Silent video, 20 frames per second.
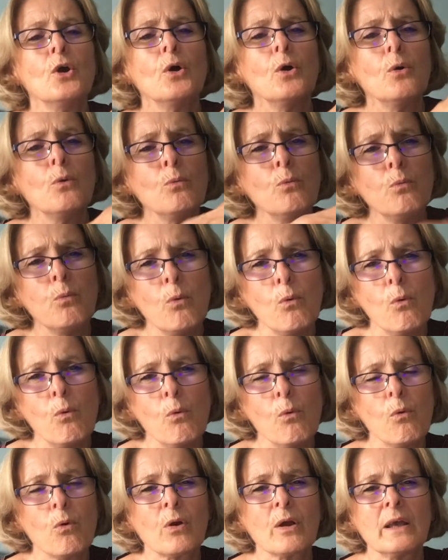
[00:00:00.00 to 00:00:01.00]
a
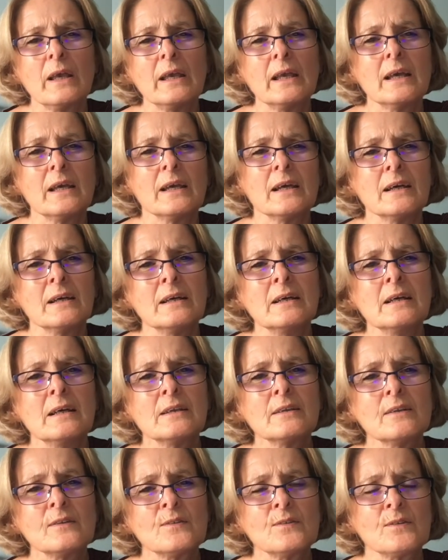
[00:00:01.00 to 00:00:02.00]
walk here
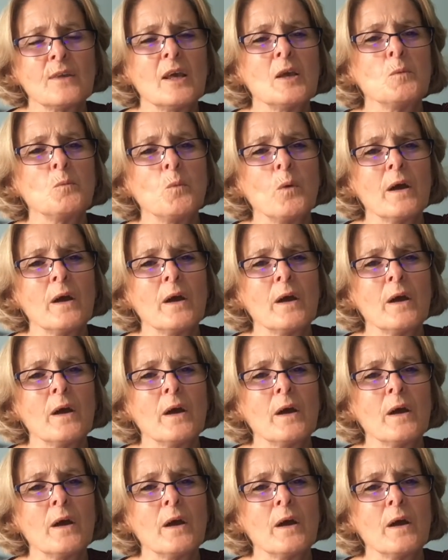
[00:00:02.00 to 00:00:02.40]
the same